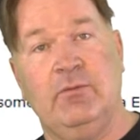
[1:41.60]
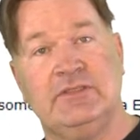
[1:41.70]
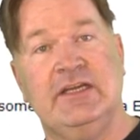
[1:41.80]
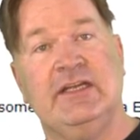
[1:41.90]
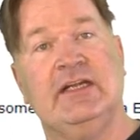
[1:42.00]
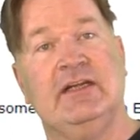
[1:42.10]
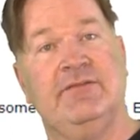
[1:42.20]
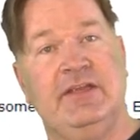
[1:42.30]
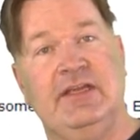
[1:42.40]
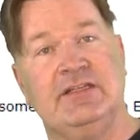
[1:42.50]
will take care
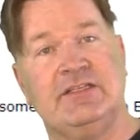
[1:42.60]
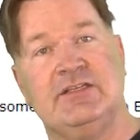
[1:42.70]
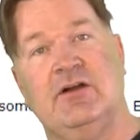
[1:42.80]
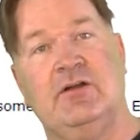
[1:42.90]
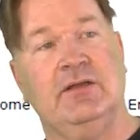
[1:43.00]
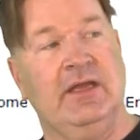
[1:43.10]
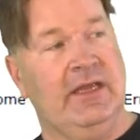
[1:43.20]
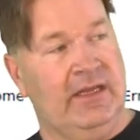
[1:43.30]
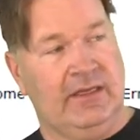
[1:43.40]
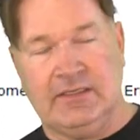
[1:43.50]
of the install
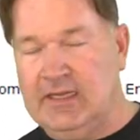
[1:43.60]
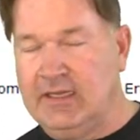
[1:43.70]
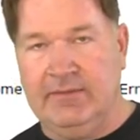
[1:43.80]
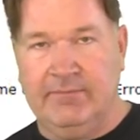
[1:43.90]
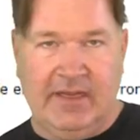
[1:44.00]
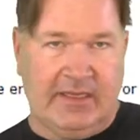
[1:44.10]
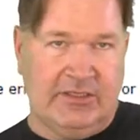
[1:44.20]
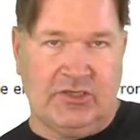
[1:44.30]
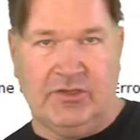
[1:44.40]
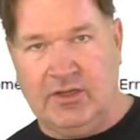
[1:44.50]
and taking, making
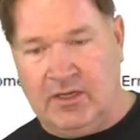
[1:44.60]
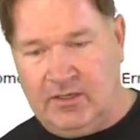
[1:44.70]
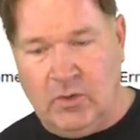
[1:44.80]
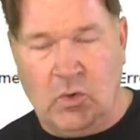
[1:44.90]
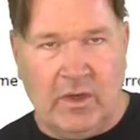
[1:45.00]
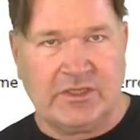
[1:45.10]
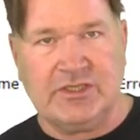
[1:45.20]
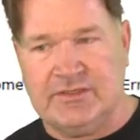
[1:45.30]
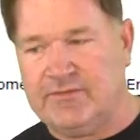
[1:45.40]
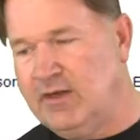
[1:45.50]
sure there are no
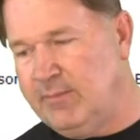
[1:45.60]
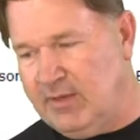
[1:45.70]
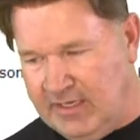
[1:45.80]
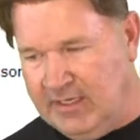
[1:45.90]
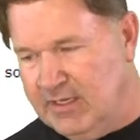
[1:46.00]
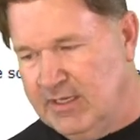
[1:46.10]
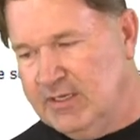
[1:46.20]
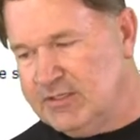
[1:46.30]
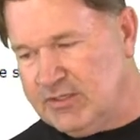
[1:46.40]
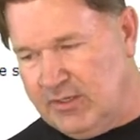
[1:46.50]
questions for anybody
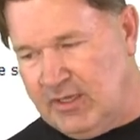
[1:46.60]
so that